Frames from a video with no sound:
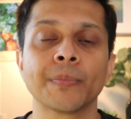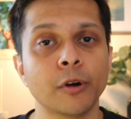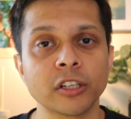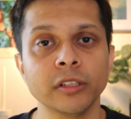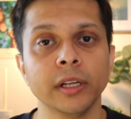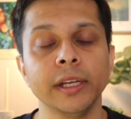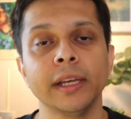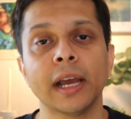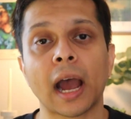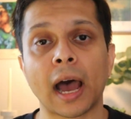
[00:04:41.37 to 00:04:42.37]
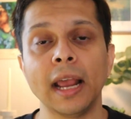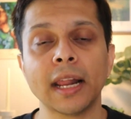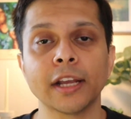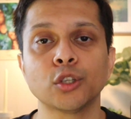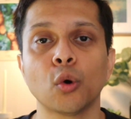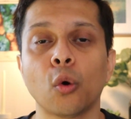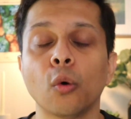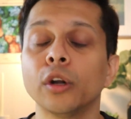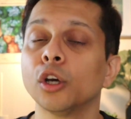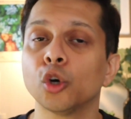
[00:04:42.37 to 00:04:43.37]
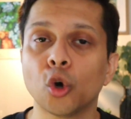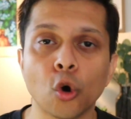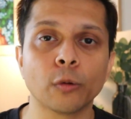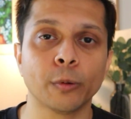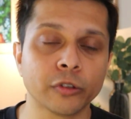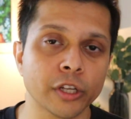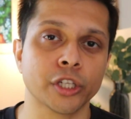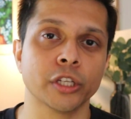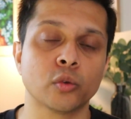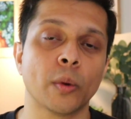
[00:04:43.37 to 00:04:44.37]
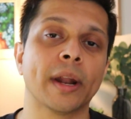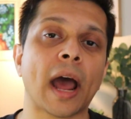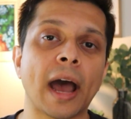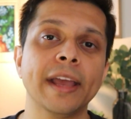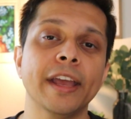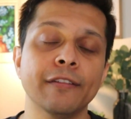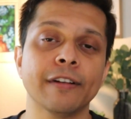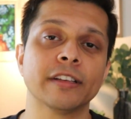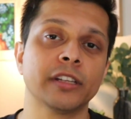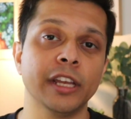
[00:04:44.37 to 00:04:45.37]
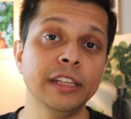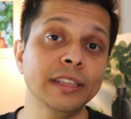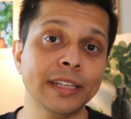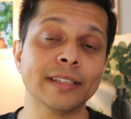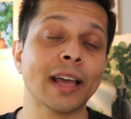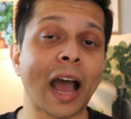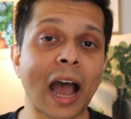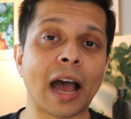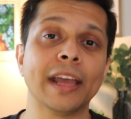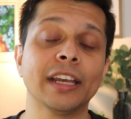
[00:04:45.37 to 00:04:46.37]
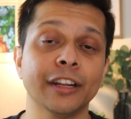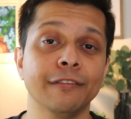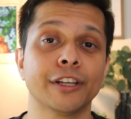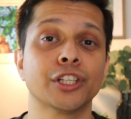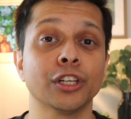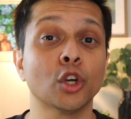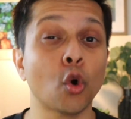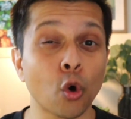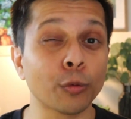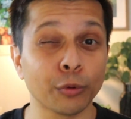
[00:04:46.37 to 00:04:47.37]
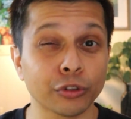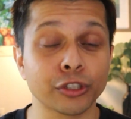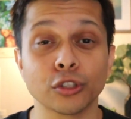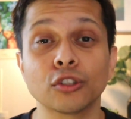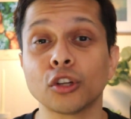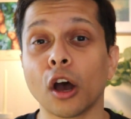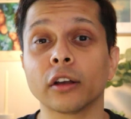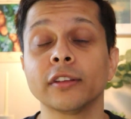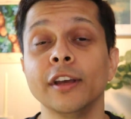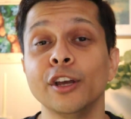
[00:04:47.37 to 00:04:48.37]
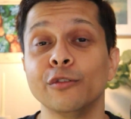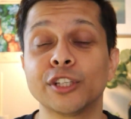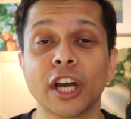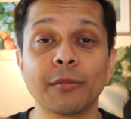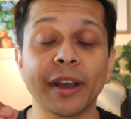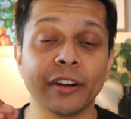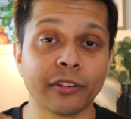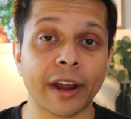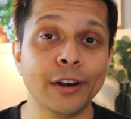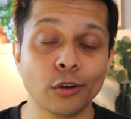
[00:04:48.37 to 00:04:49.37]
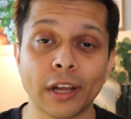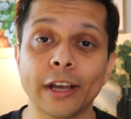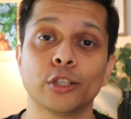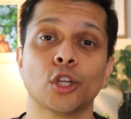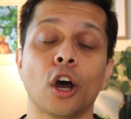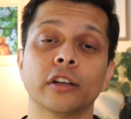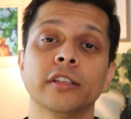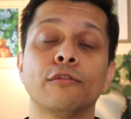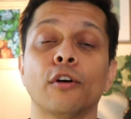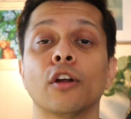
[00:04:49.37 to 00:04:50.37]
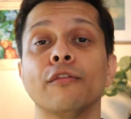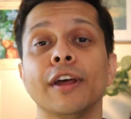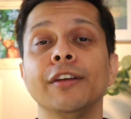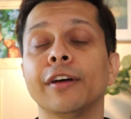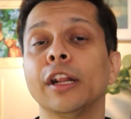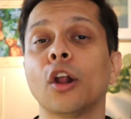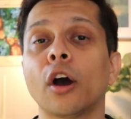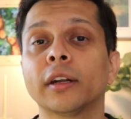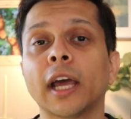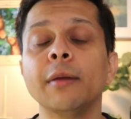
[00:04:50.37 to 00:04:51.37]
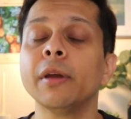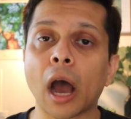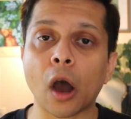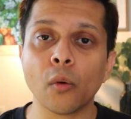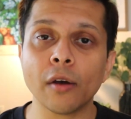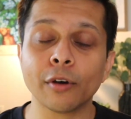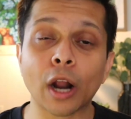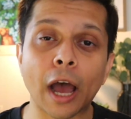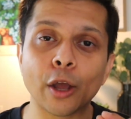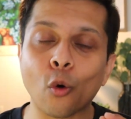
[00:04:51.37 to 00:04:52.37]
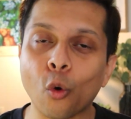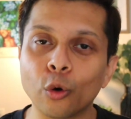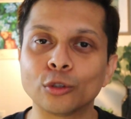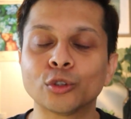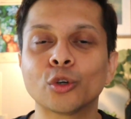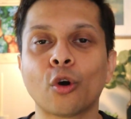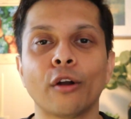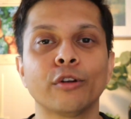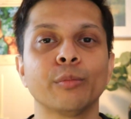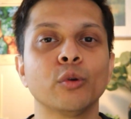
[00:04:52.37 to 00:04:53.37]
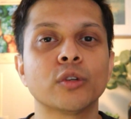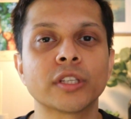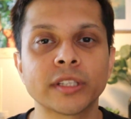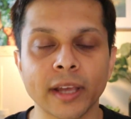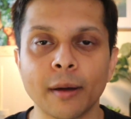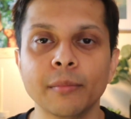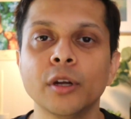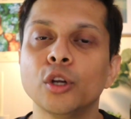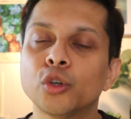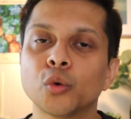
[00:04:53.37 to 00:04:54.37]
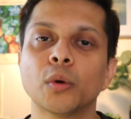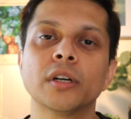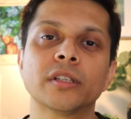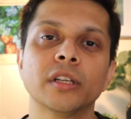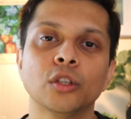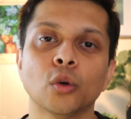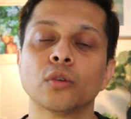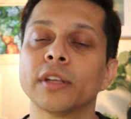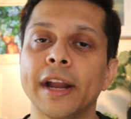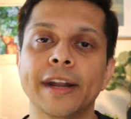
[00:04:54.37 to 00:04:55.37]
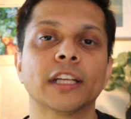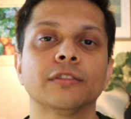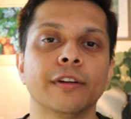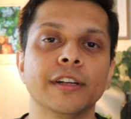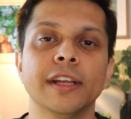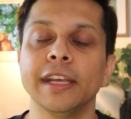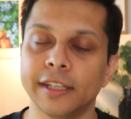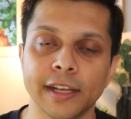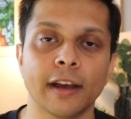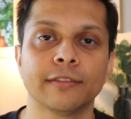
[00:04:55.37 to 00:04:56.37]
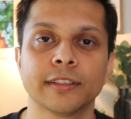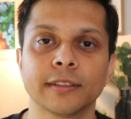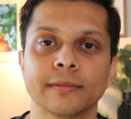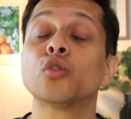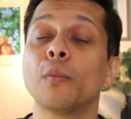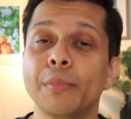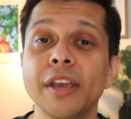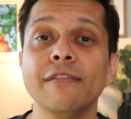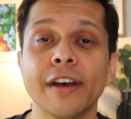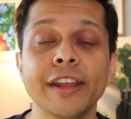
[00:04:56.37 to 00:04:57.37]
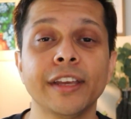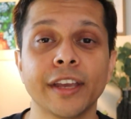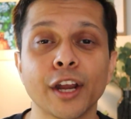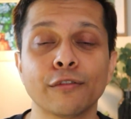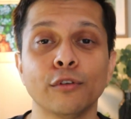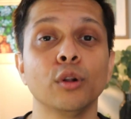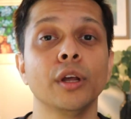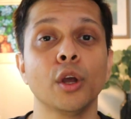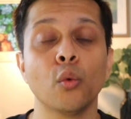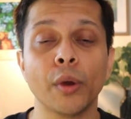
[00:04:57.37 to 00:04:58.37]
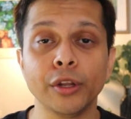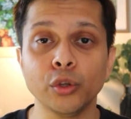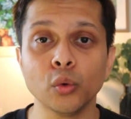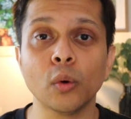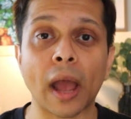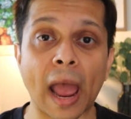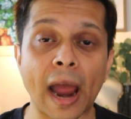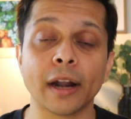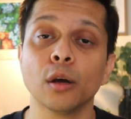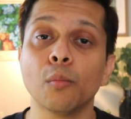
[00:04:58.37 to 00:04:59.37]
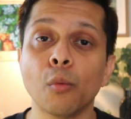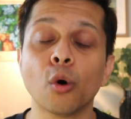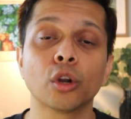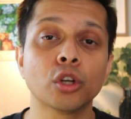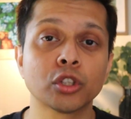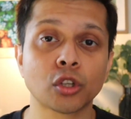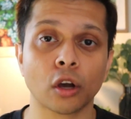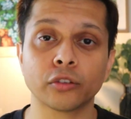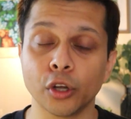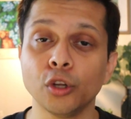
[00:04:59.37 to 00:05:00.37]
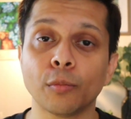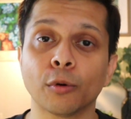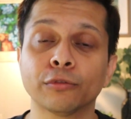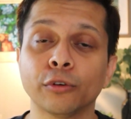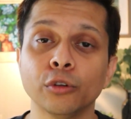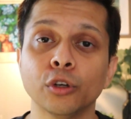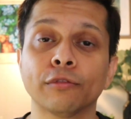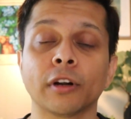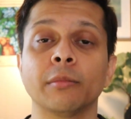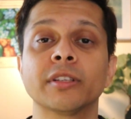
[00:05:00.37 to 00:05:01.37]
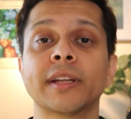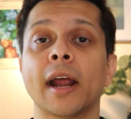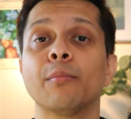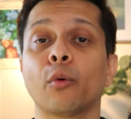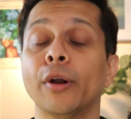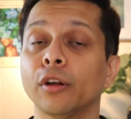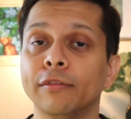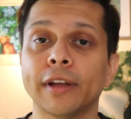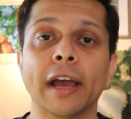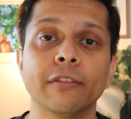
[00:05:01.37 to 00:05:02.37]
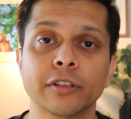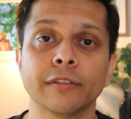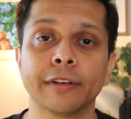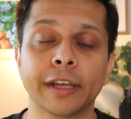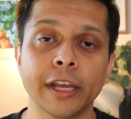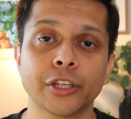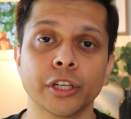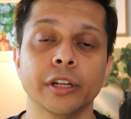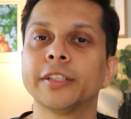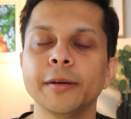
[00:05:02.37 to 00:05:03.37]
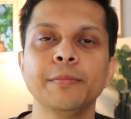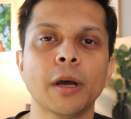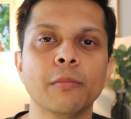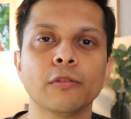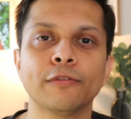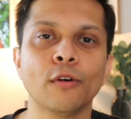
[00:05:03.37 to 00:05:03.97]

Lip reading: Personally, I like to hold core positions where I invest in these high conviction core position stocks, which are my ride or die stocks for a very, very long time. However, I also contribute some towards those index fund ETFs. So be very careful when you add more stocks in your portfolio from a standpoint of diversification. Tip number